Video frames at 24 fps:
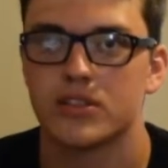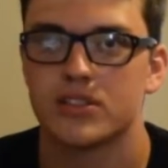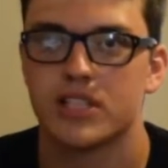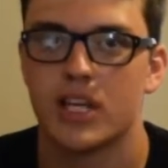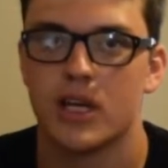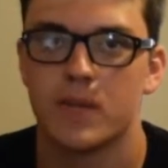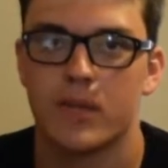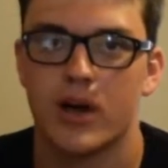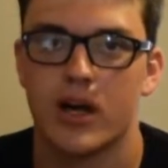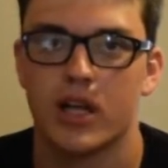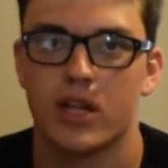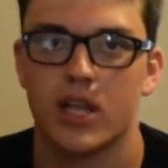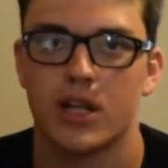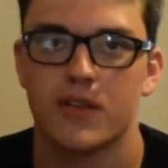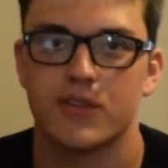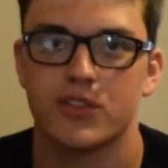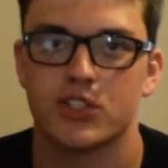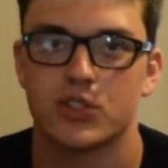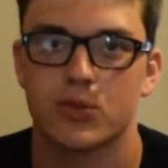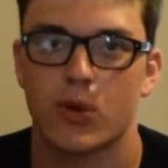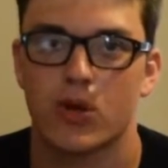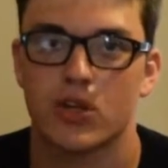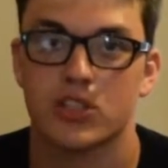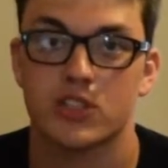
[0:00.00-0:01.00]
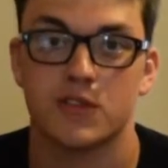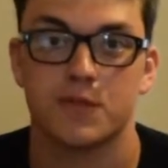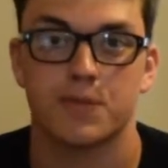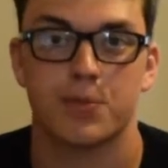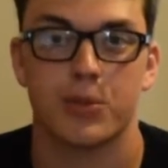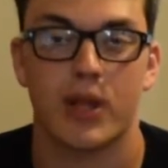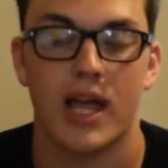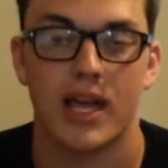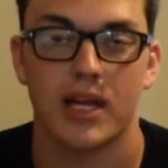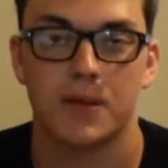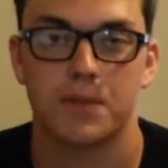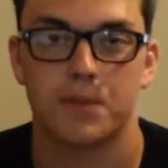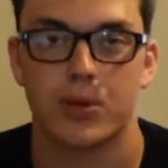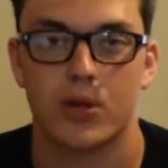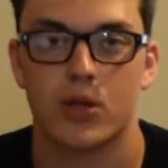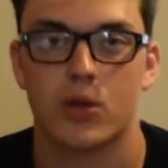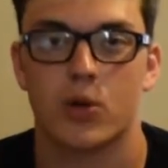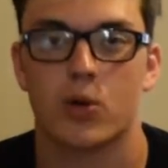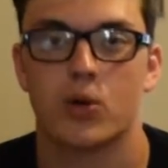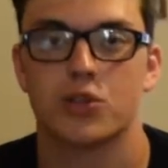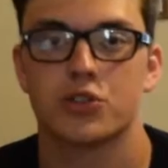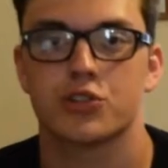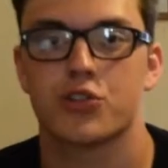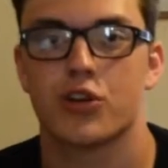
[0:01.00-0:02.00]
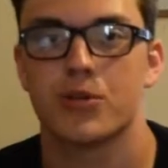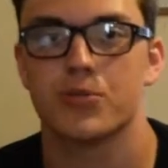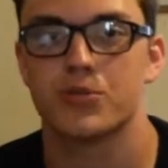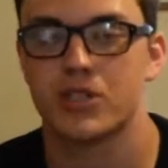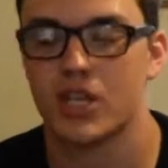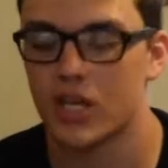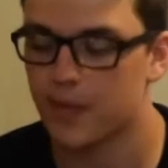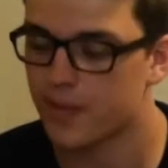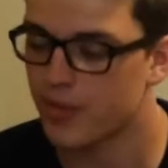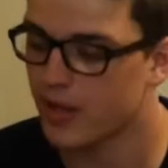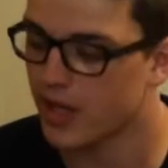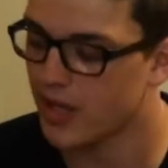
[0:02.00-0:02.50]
10 by 11 squares of black Blood Orange grip tape,